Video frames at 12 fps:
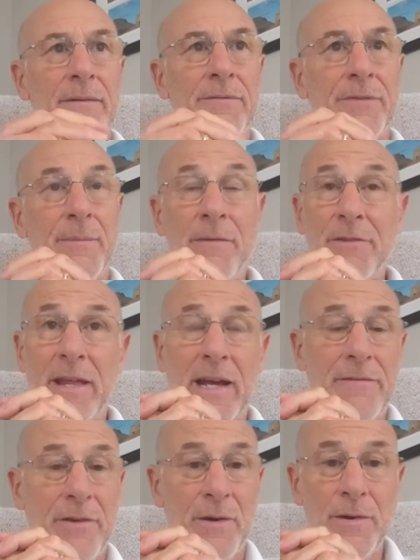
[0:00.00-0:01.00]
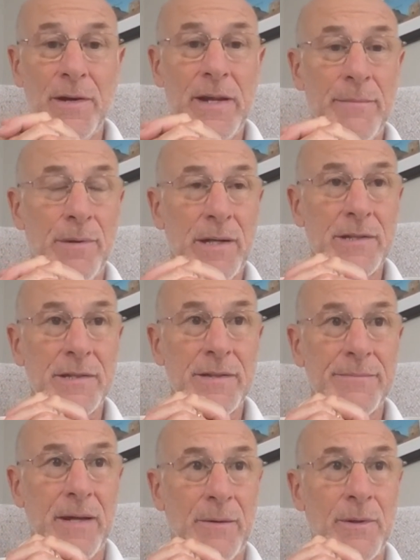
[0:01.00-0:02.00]
from everything I've heard, he brings
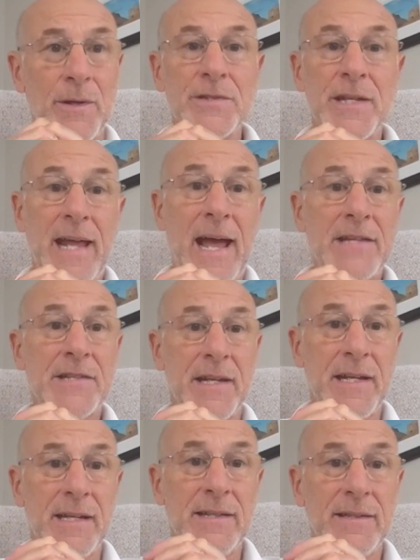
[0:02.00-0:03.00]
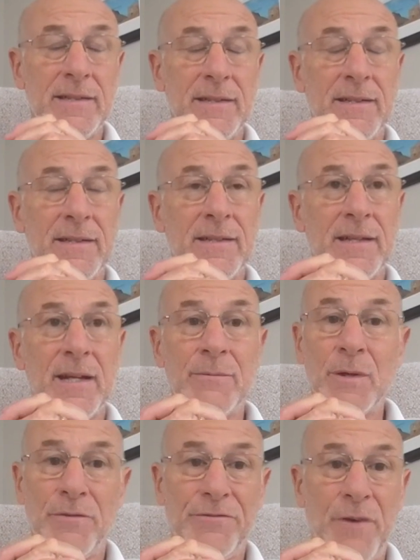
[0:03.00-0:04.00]
a real tenacity and
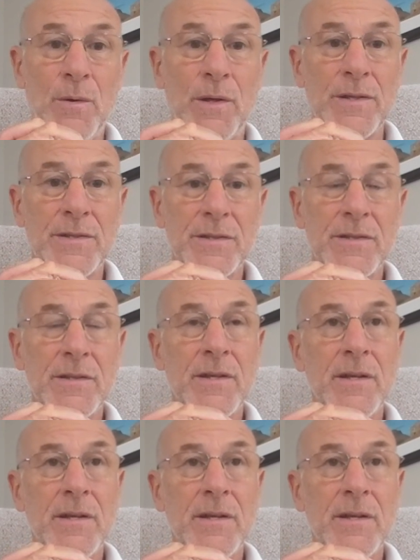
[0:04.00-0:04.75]
real focus